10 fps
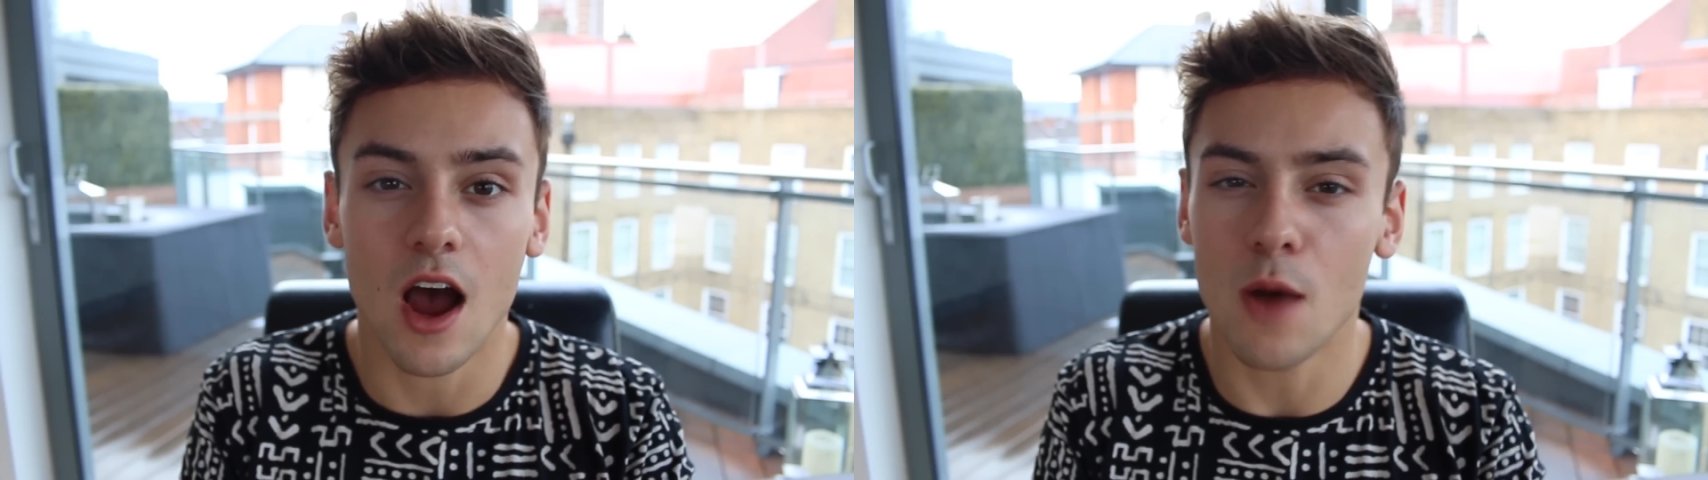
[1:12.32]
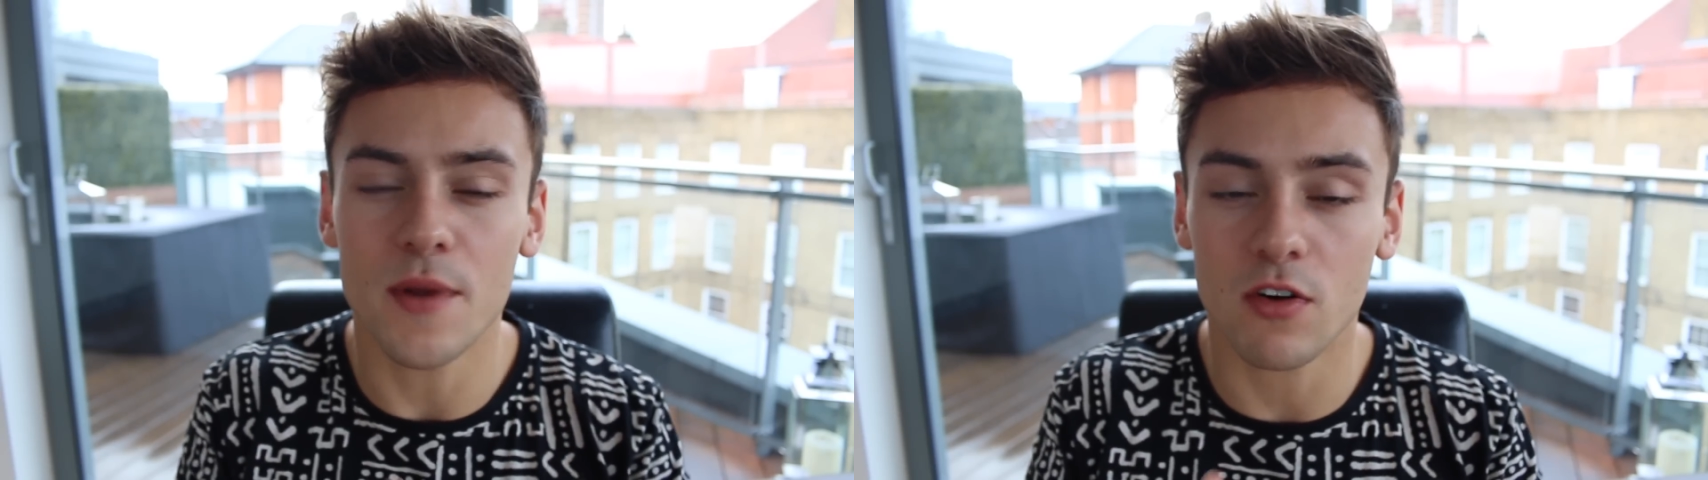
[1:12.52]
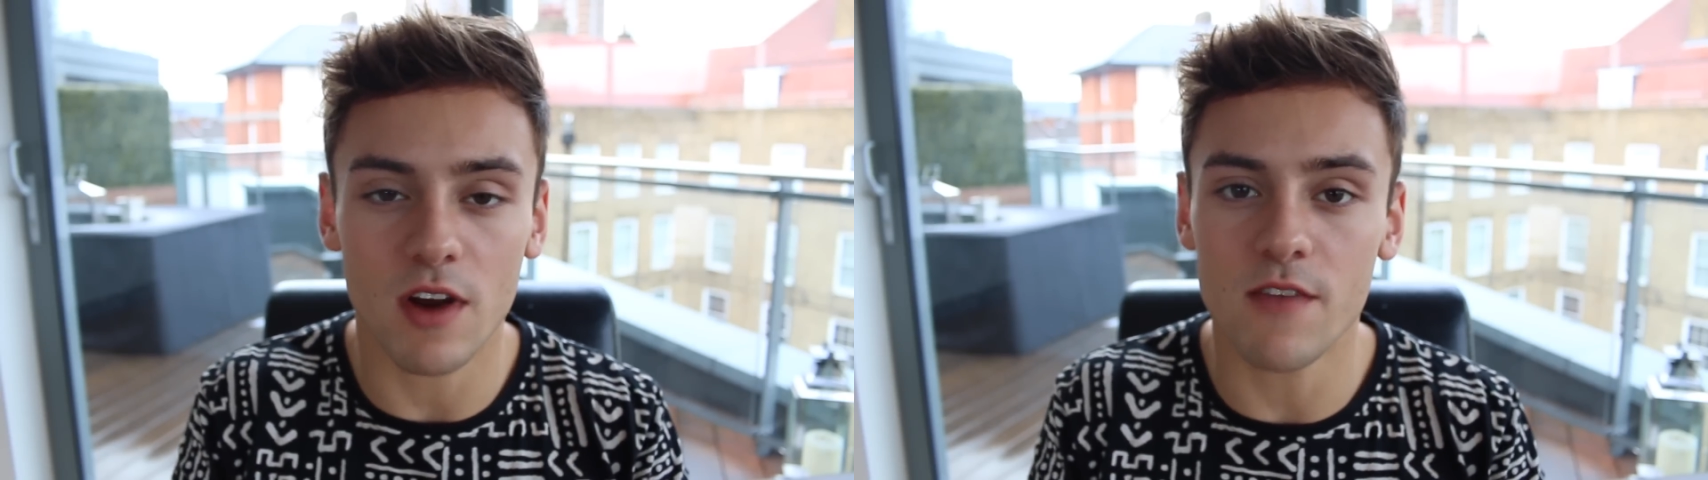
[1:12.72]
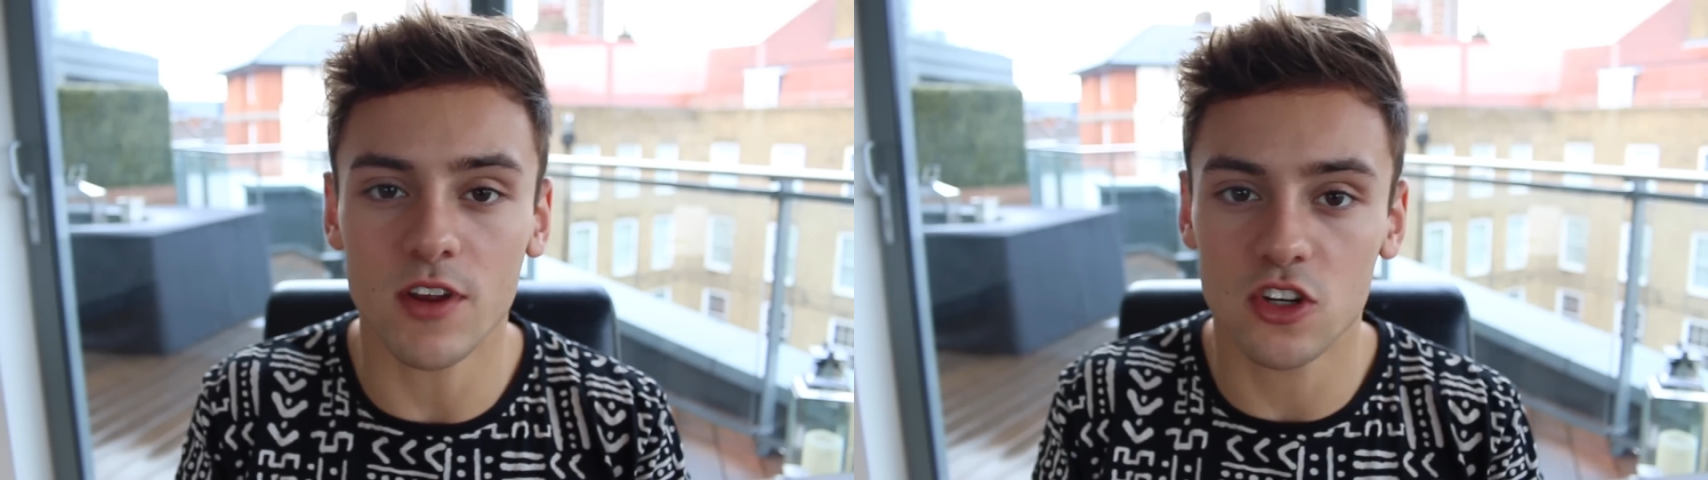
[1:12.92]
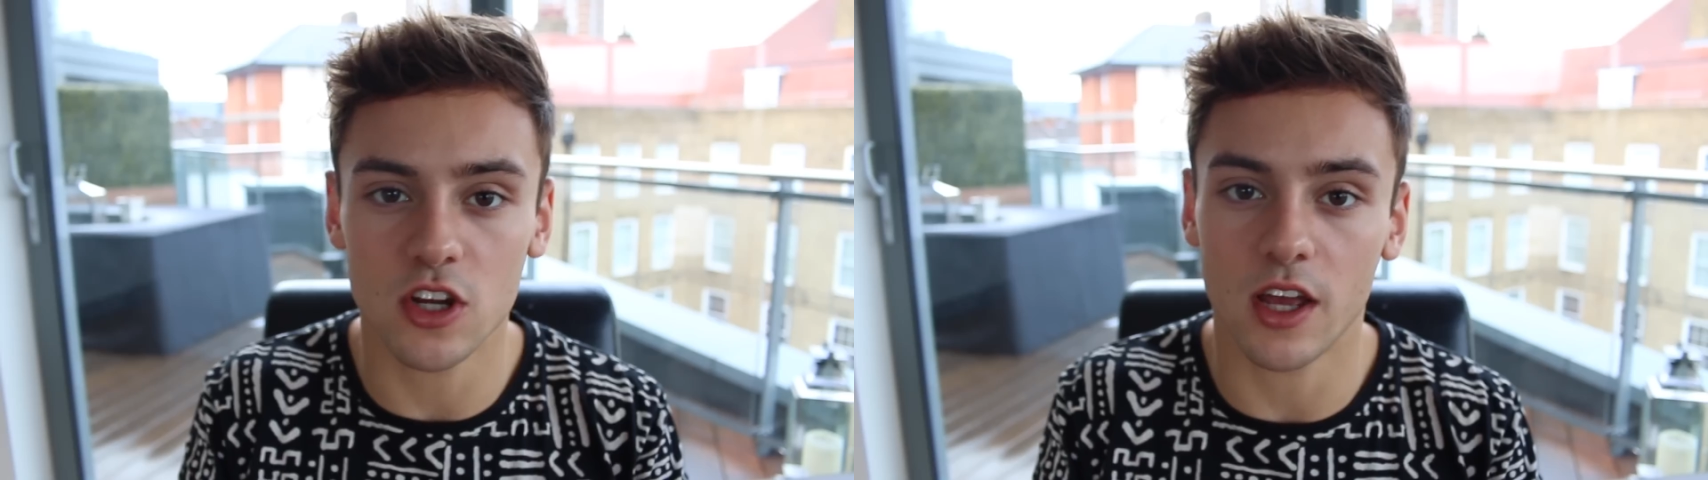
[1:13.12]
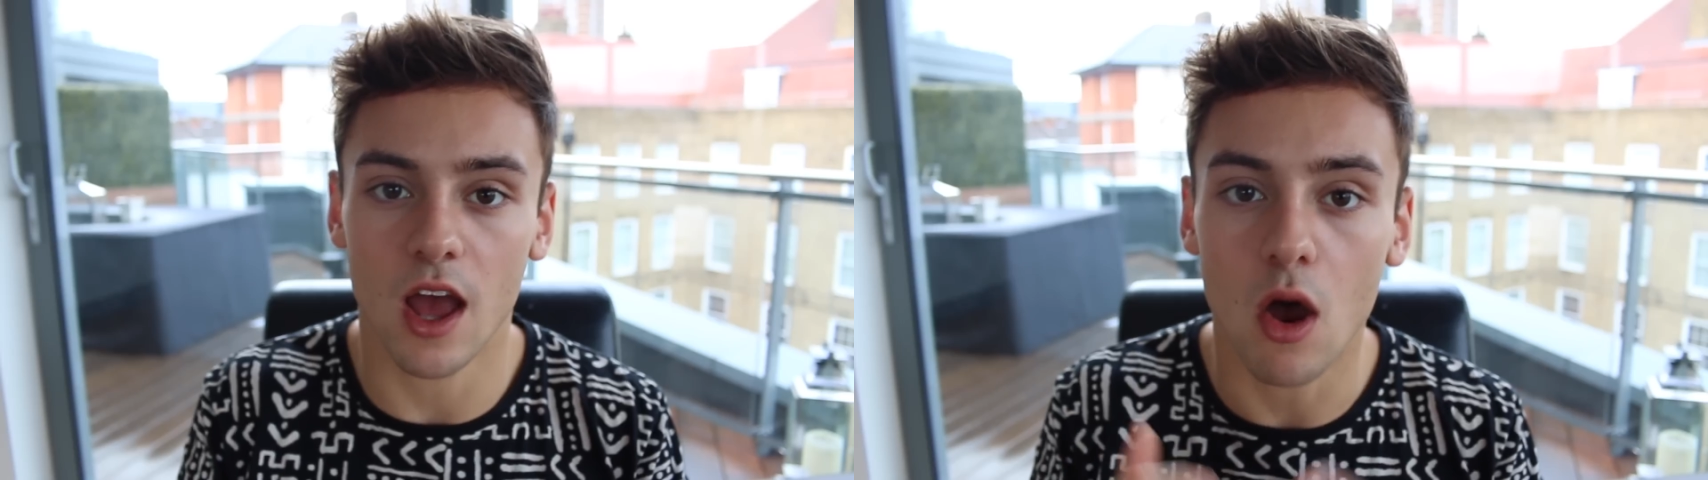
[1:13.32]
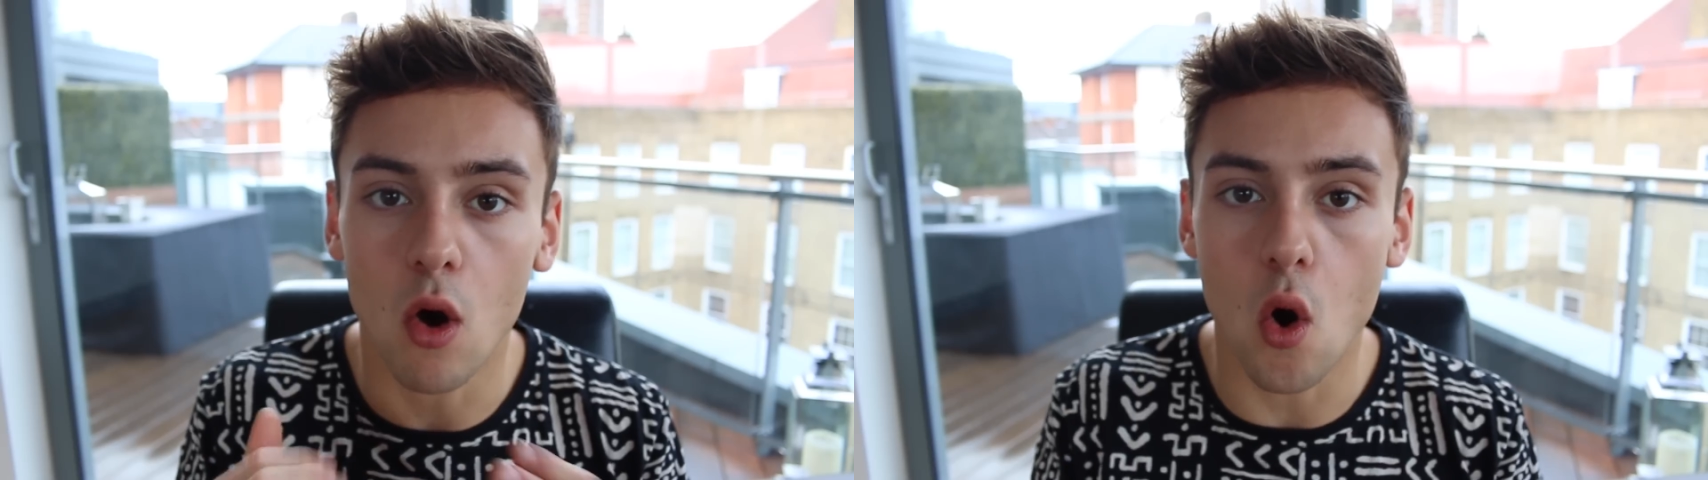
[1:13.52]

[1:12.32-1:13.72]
I'll be craving sugar